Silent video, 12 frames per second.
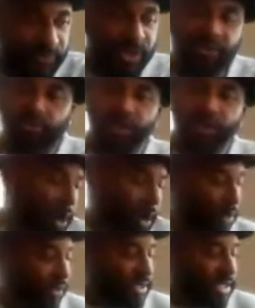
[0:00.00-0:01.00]
And the reason why I
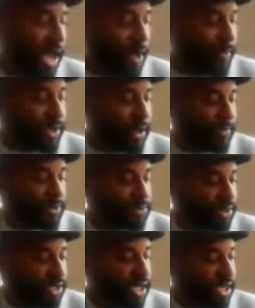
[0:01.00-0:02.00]
bring this topic up is
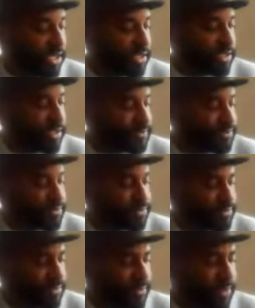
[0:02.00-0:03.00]
because
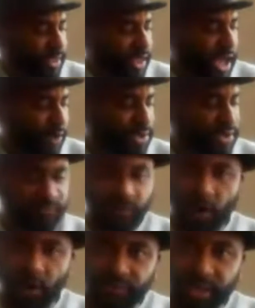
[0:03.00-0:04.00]
I was
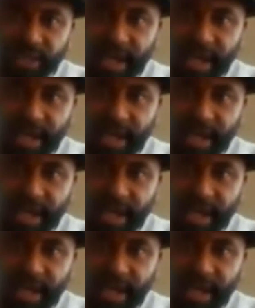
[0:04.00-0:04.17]
involved in the